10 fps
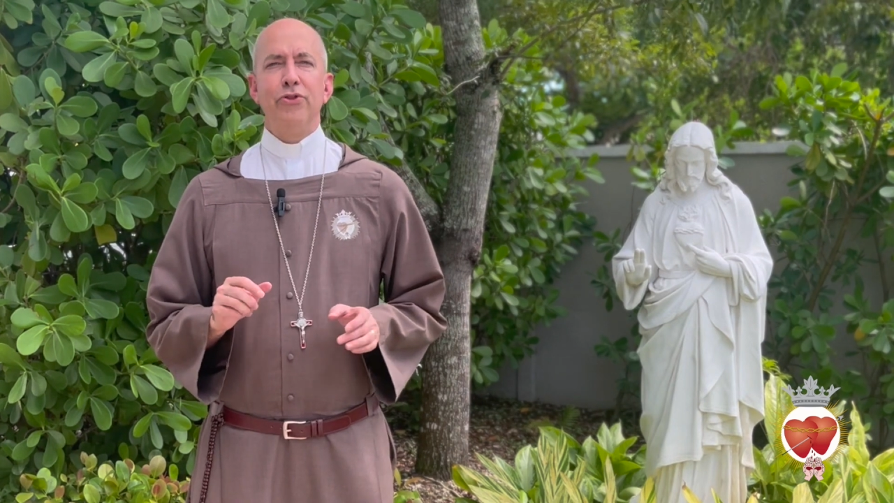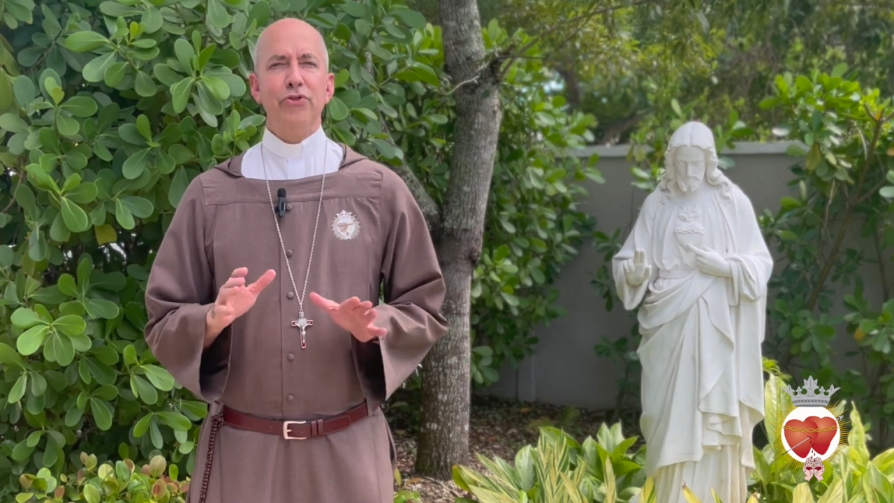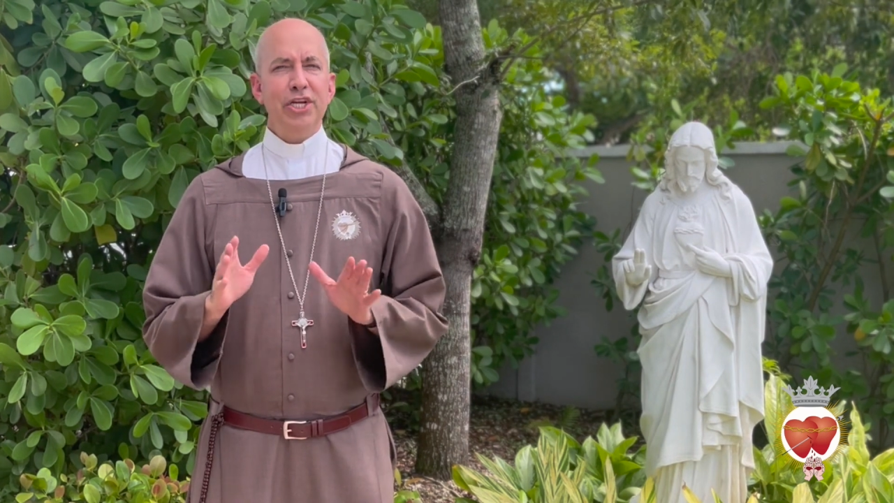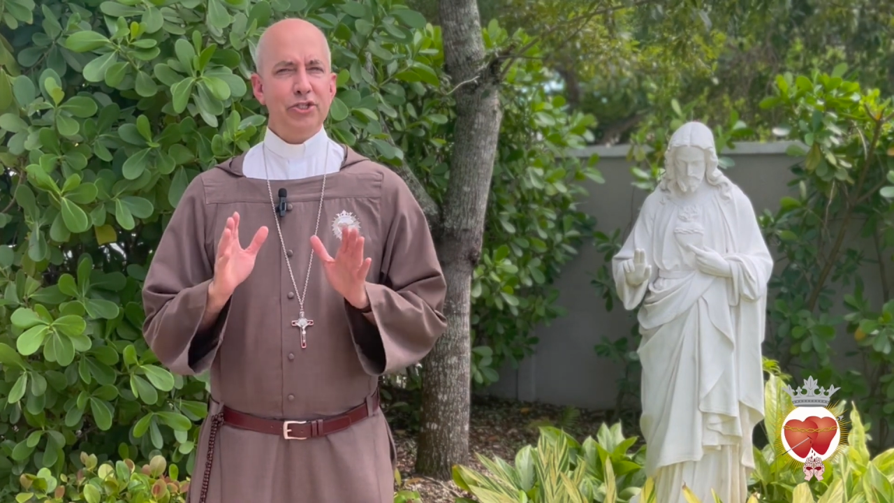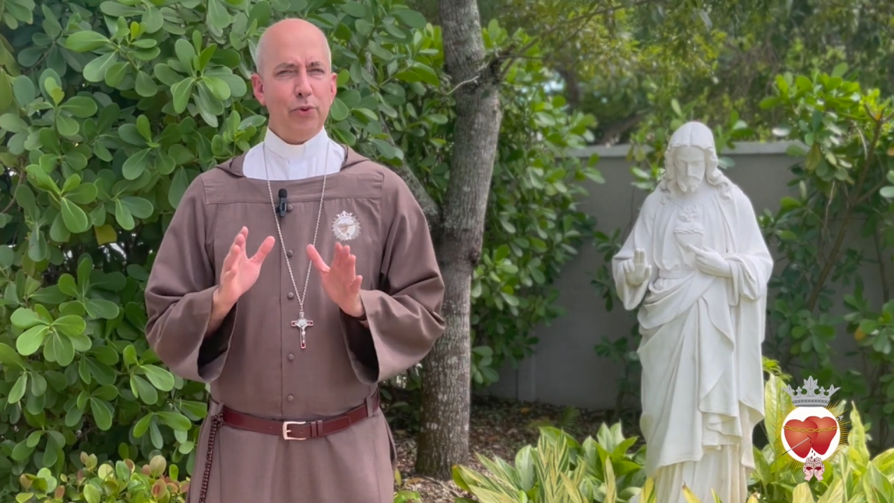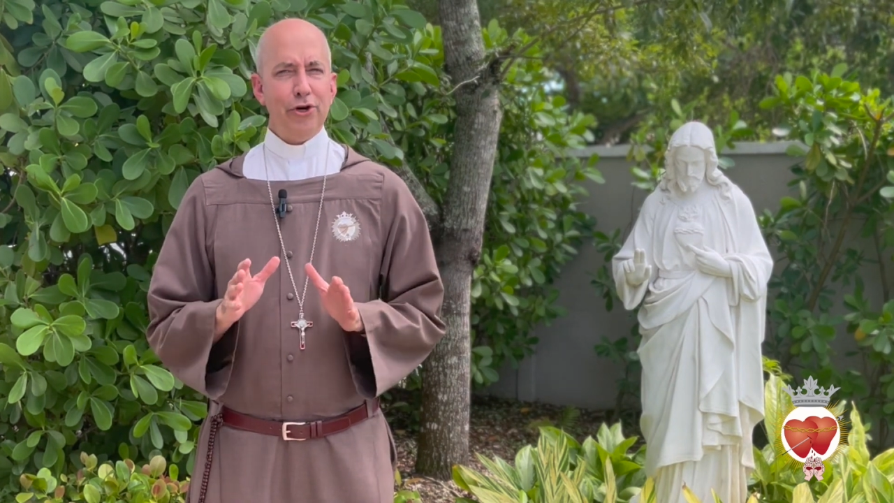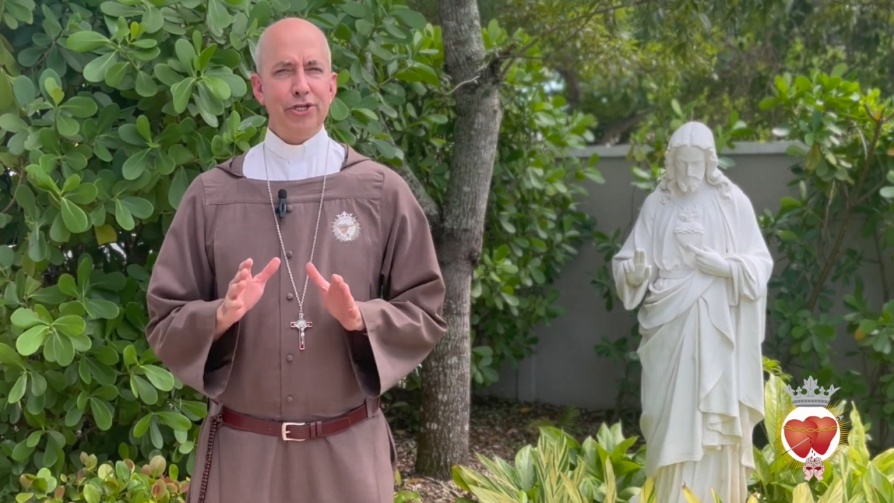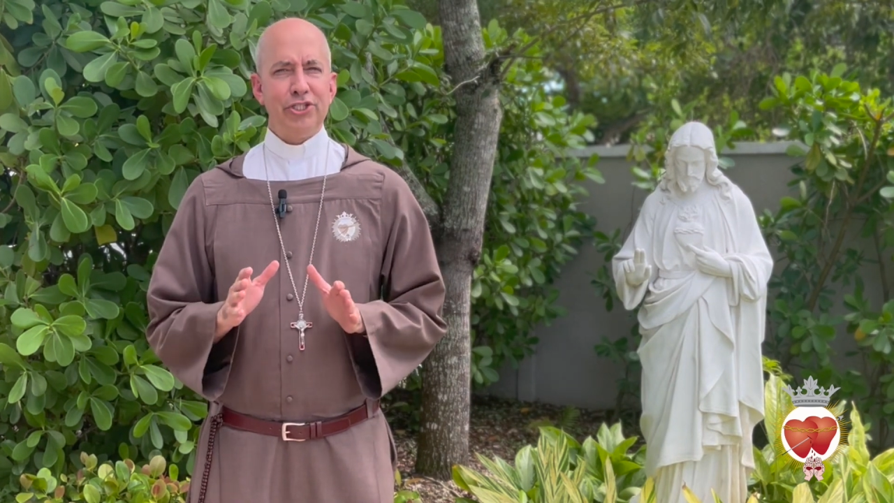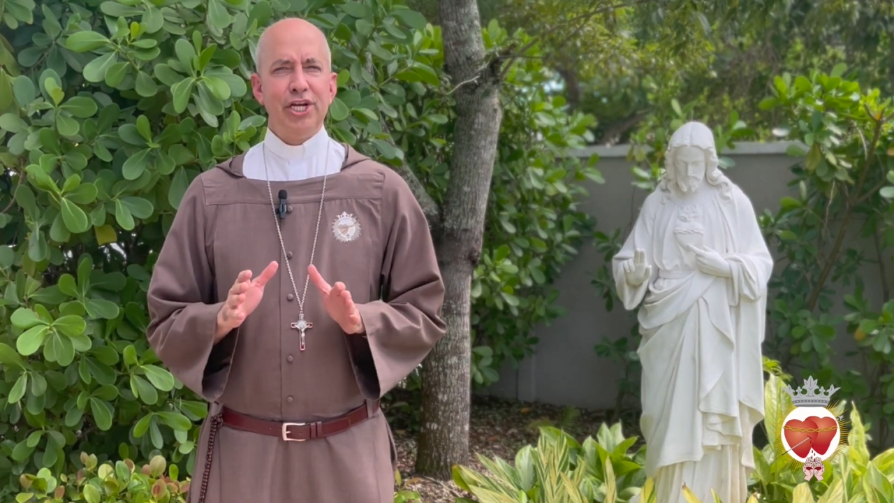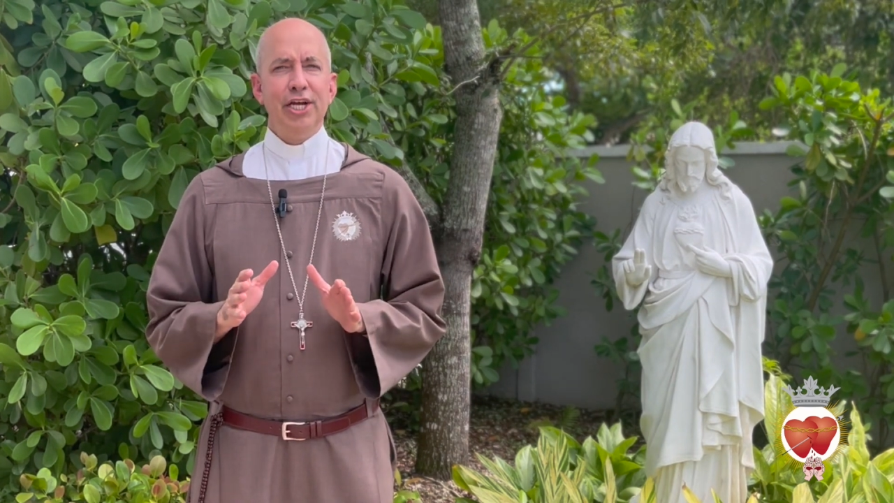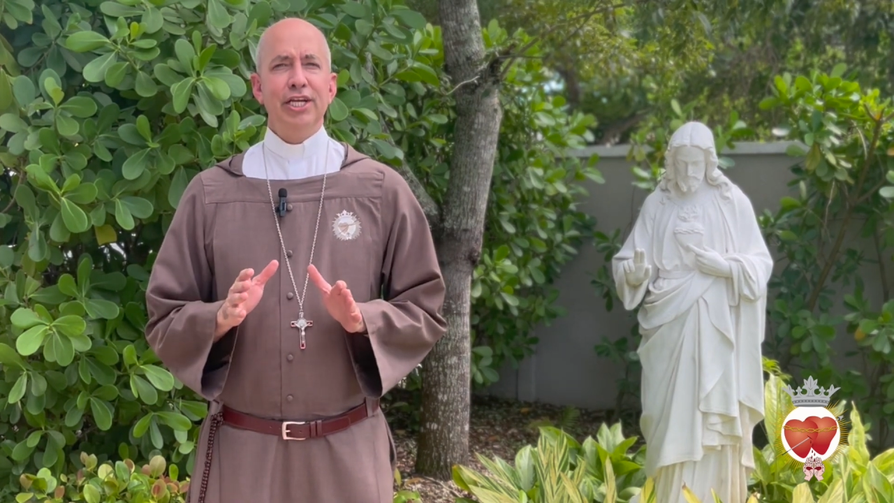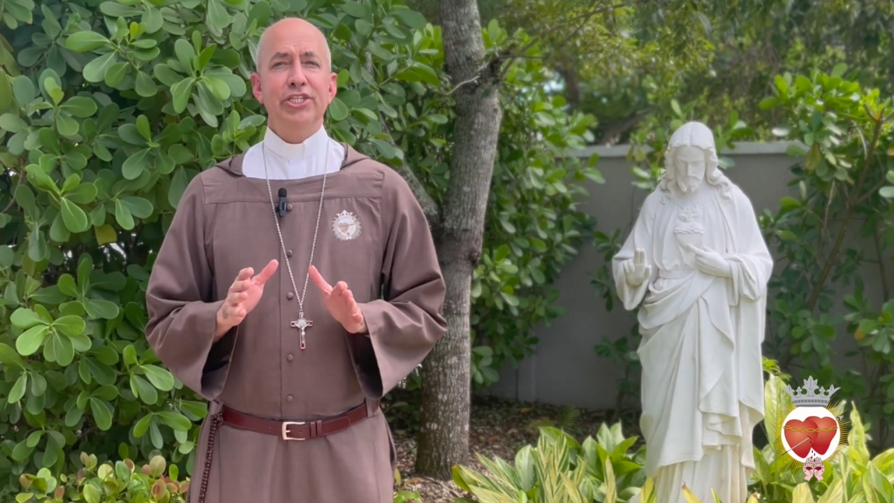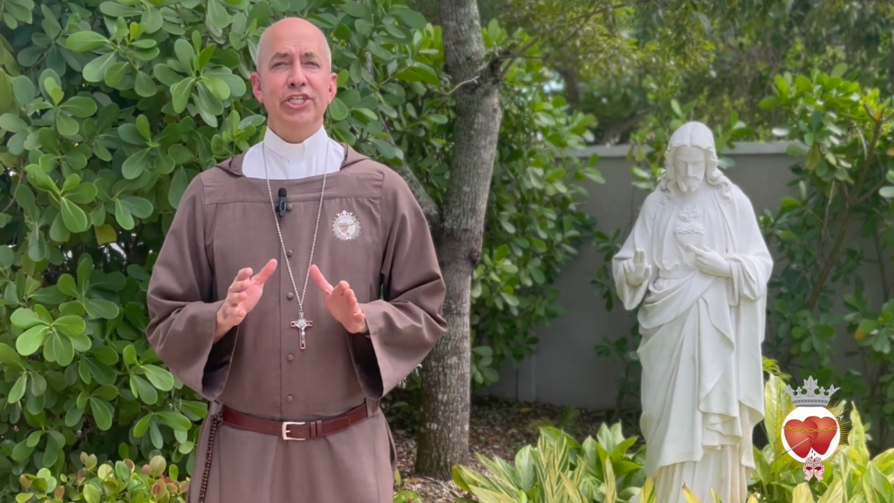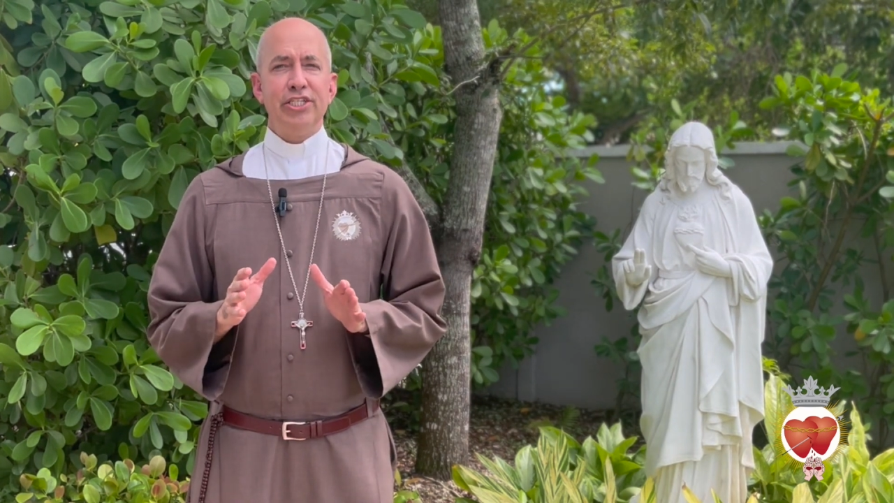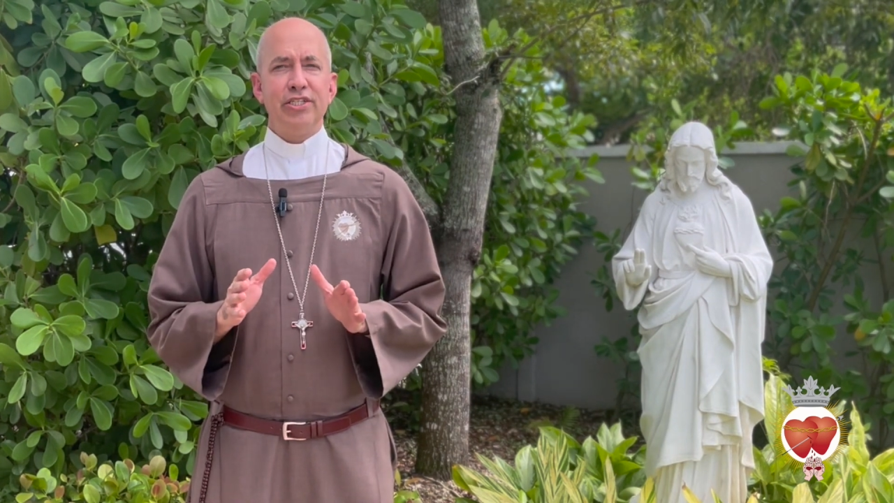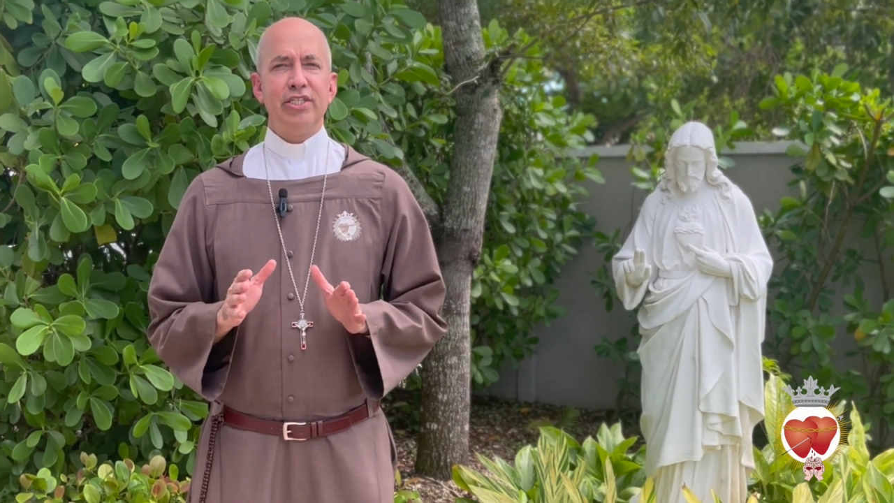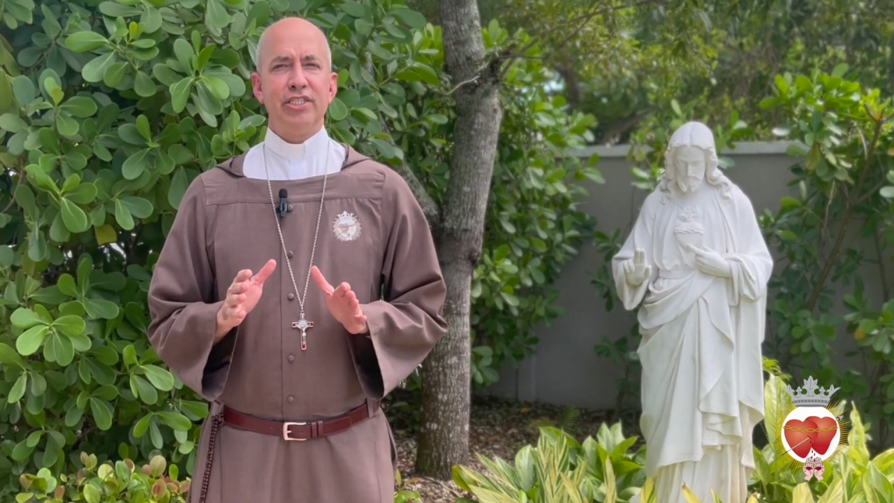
Through these words, Jesus